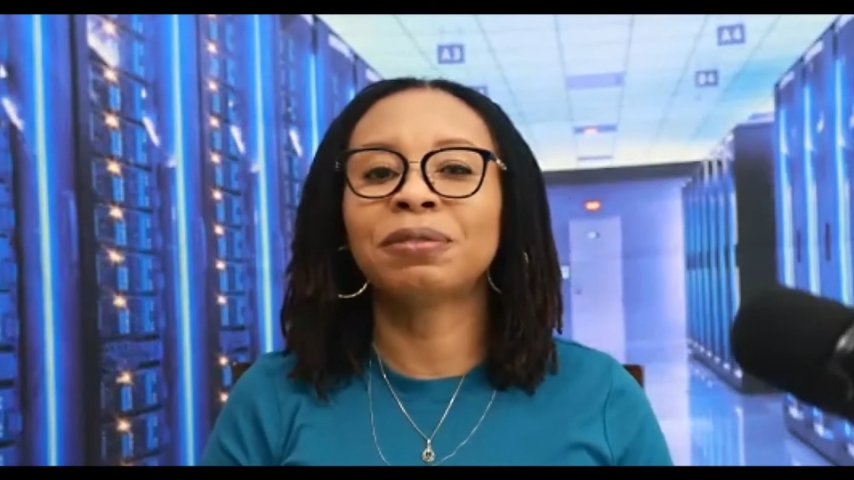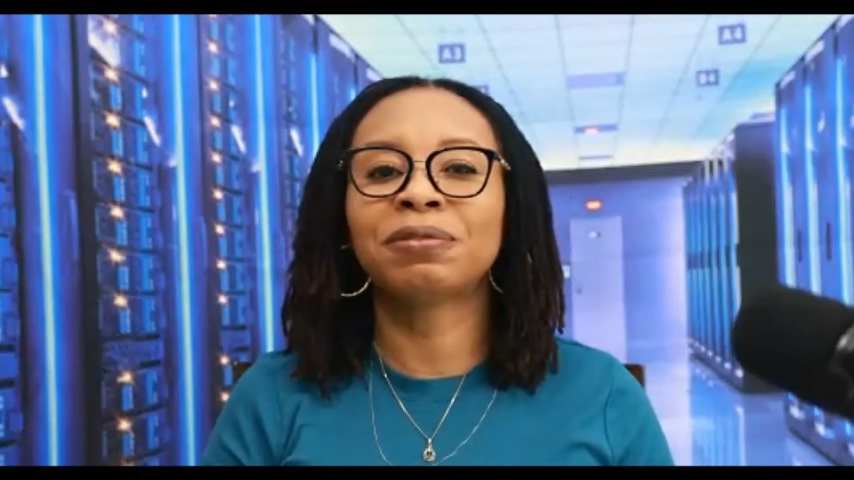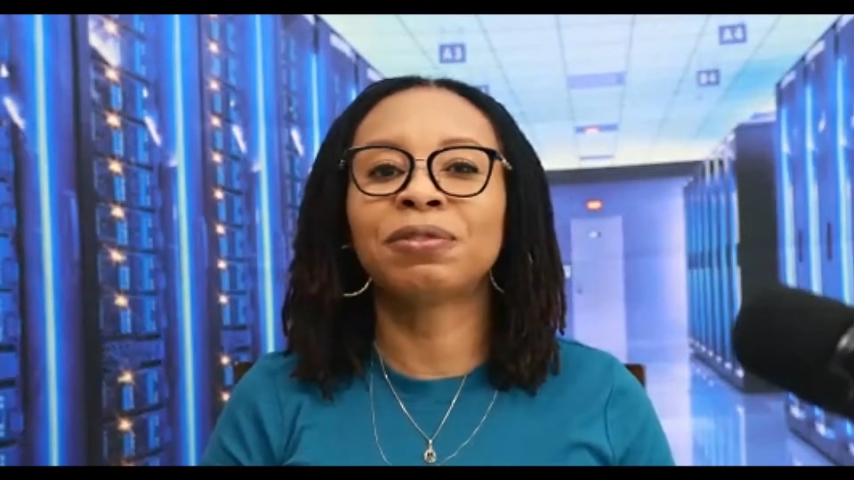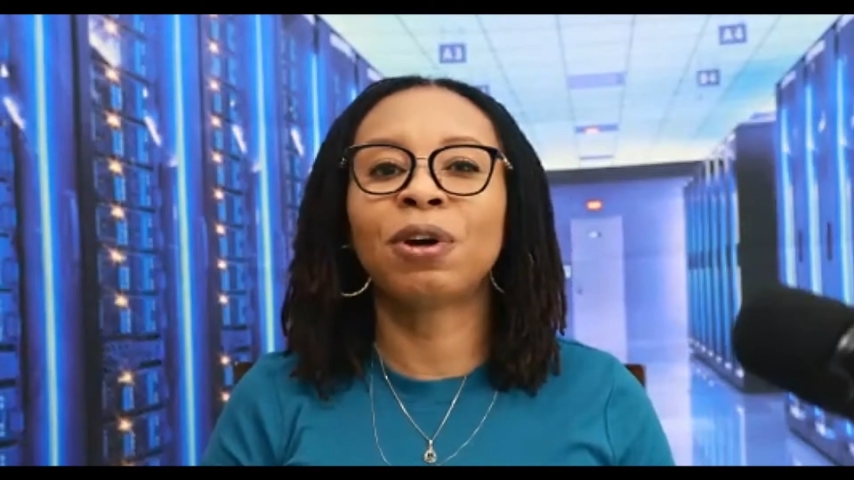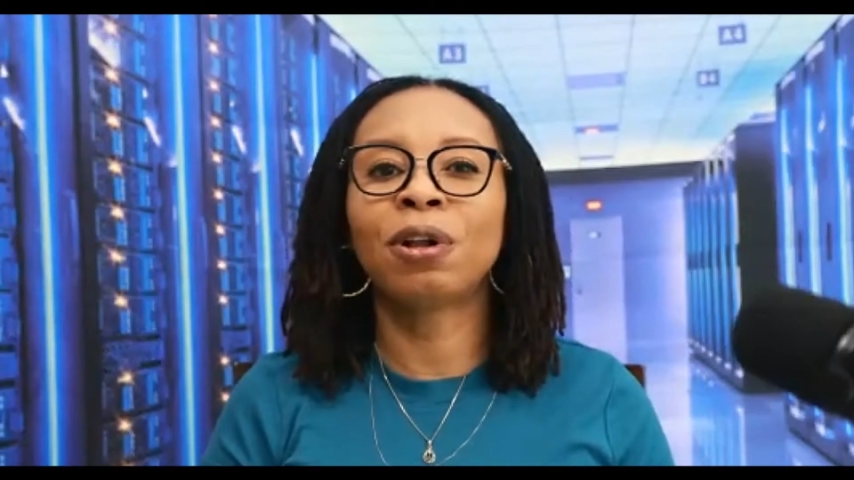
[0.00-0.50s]

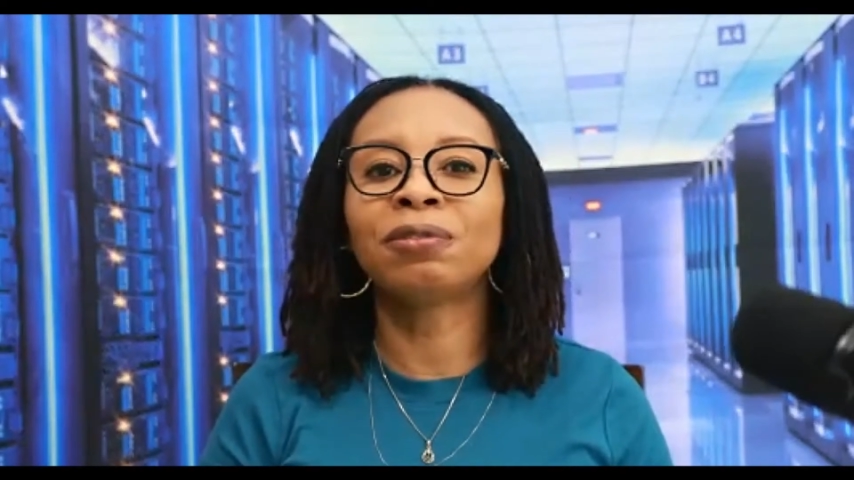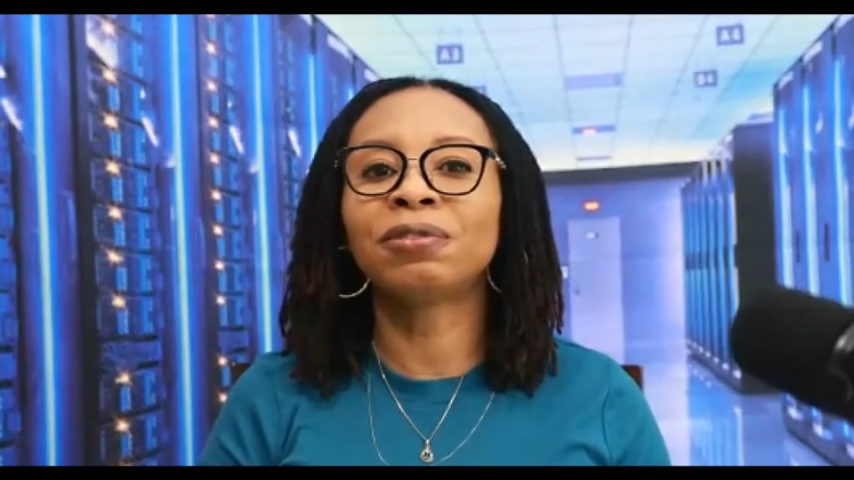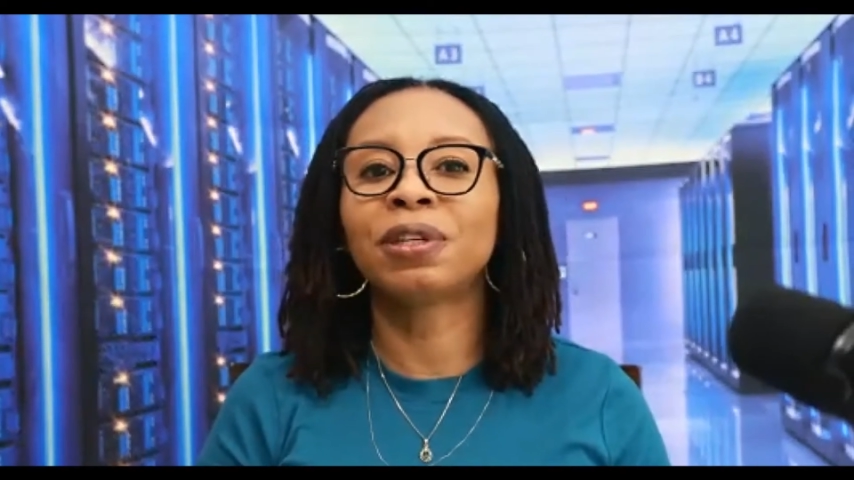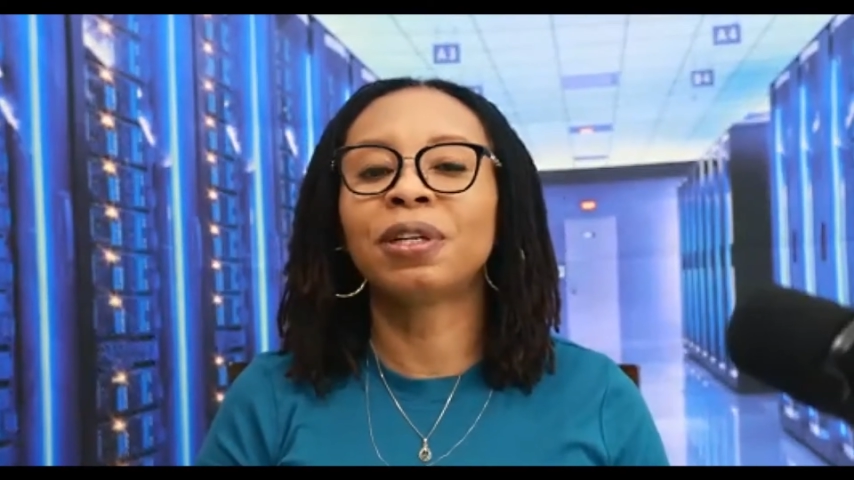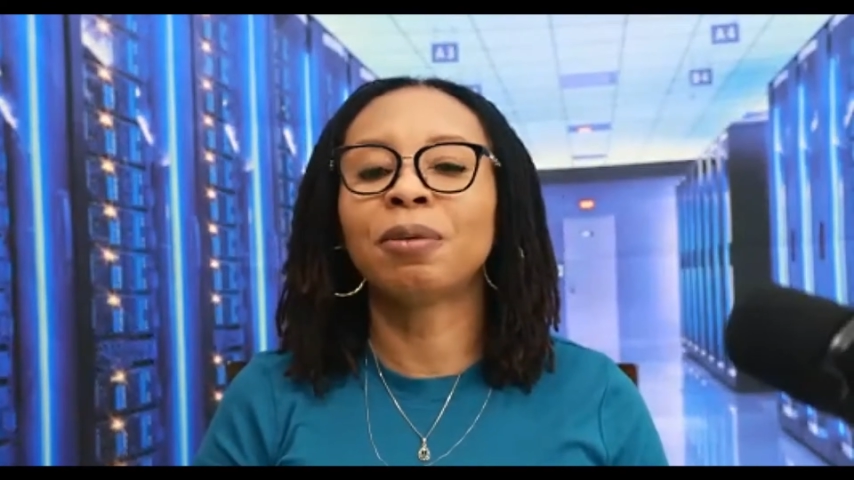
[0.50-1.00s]

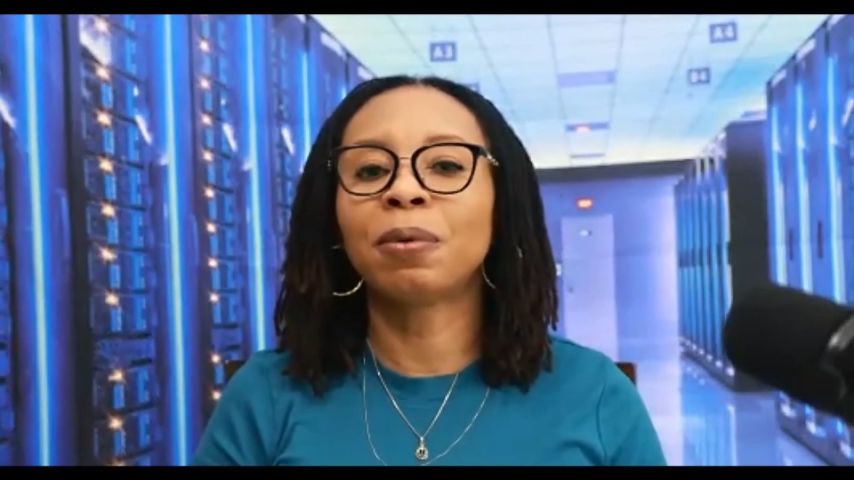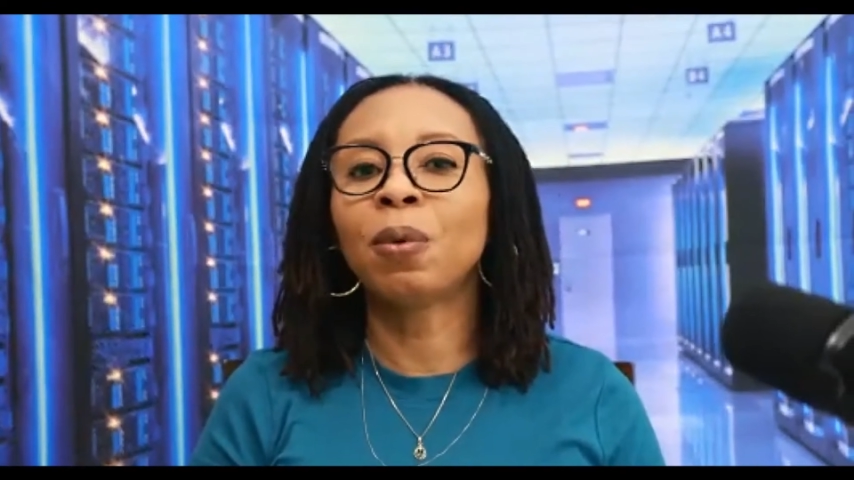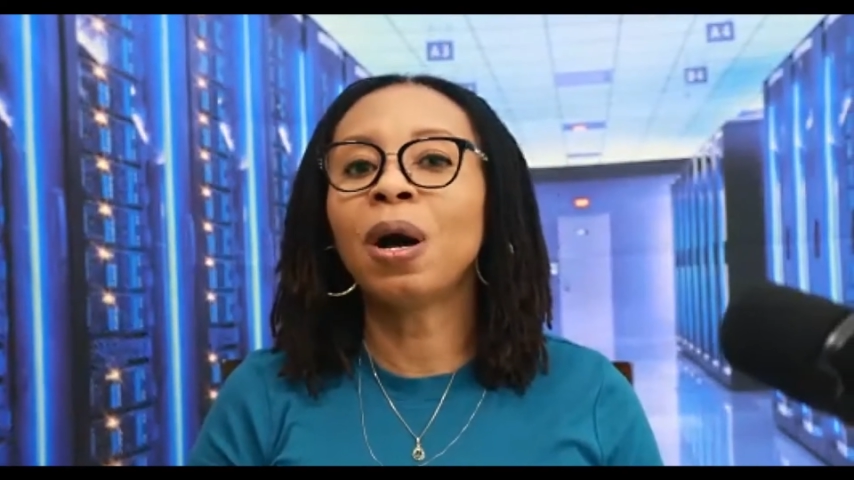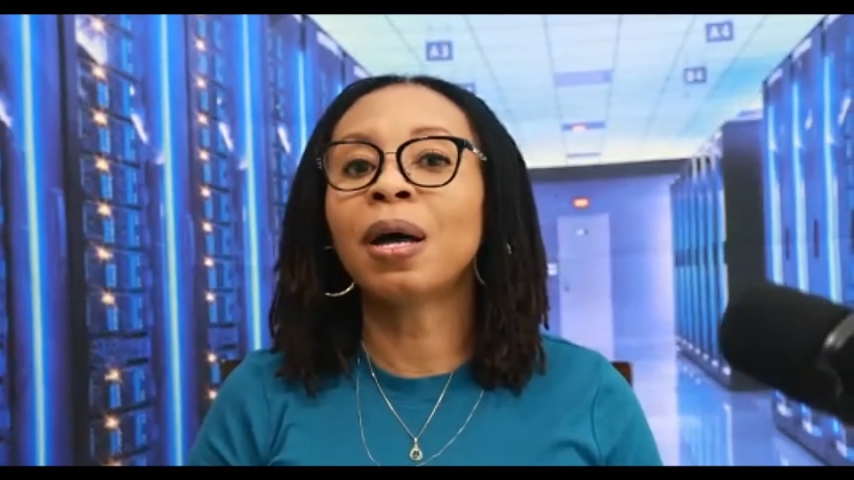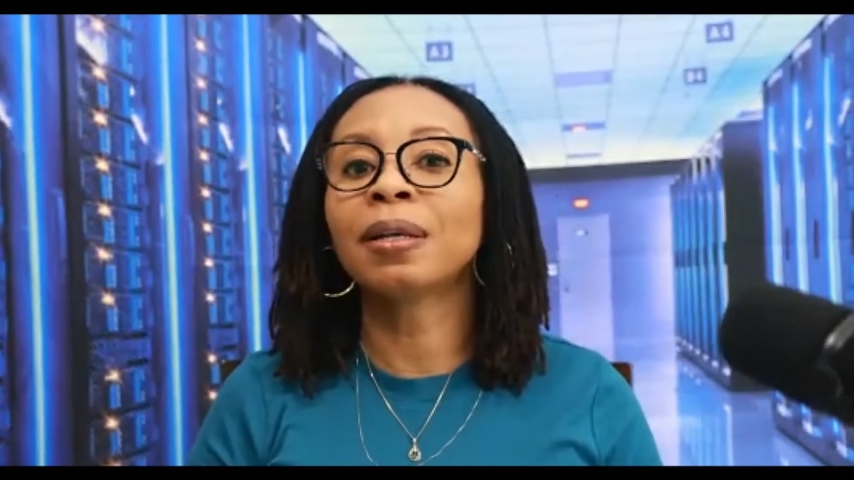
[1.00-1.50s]
involve, number
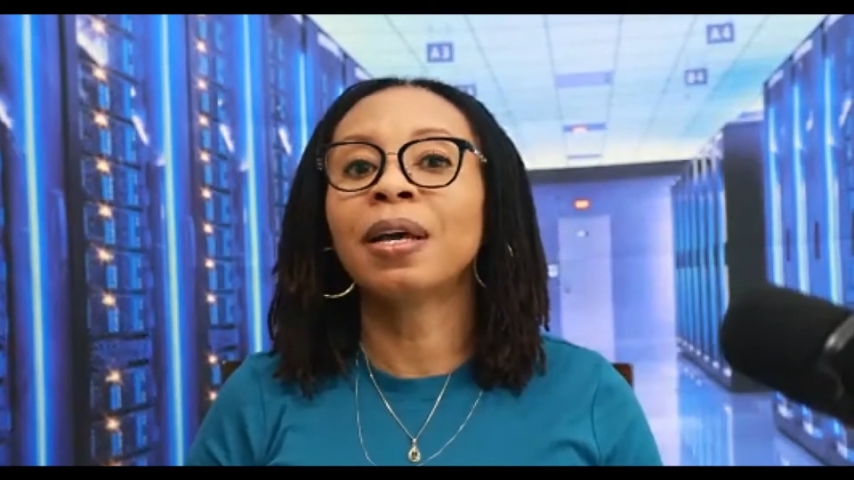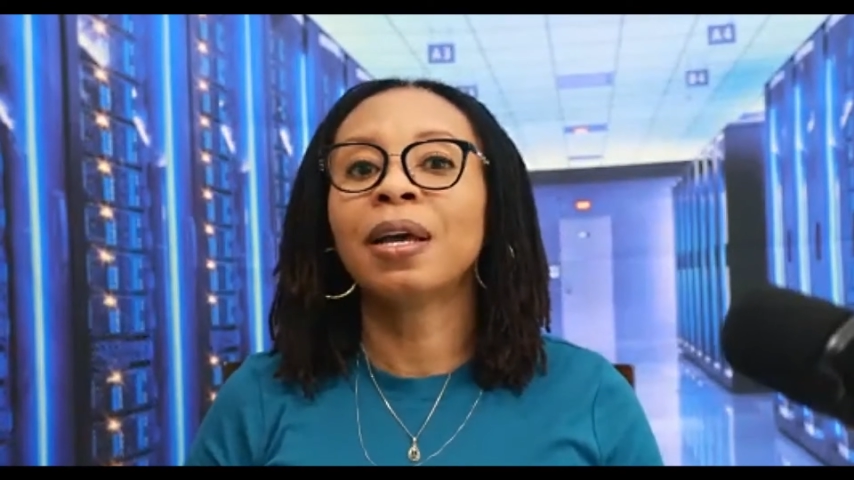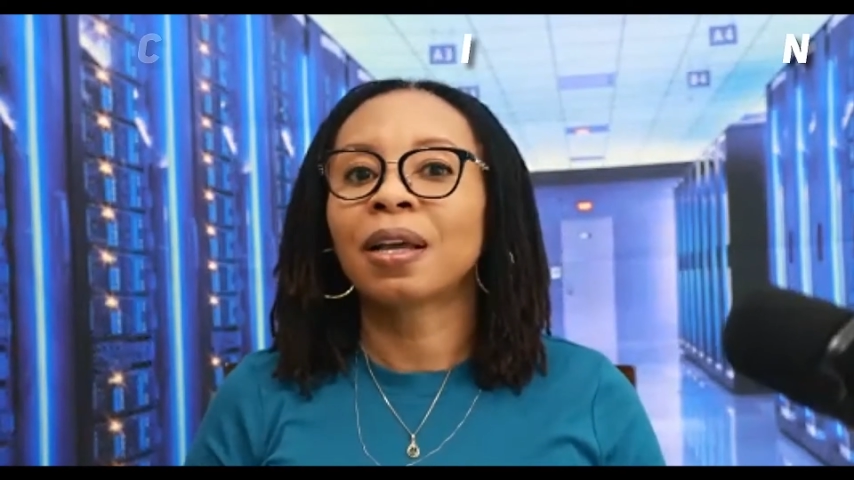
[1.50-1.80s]
one,